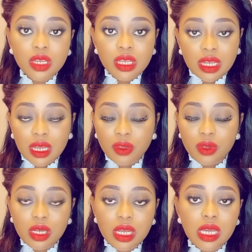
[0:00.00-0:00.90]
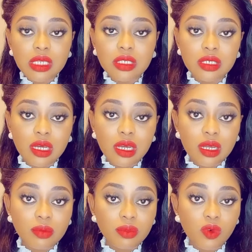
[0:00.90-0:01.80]
Now you need
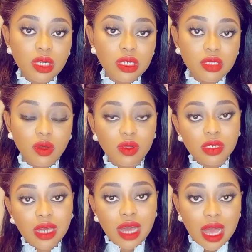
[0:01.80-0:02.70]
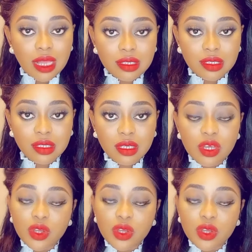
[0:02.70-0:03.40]
what is called CAS.